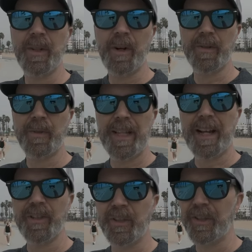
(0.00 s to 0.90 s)
noise
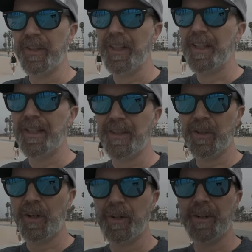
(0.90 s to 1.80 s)
reduction is
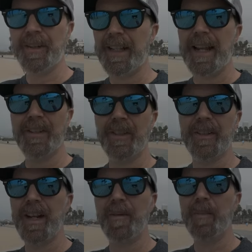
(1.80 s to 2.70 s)
turned on. It actually
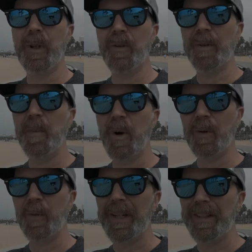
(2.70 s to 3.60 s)
started blowing
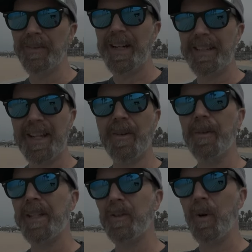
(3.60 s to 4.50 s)
more wind right now.
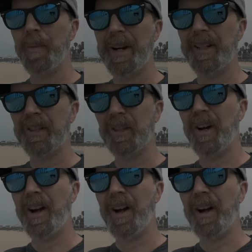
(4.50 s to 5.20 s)
Let's compare it to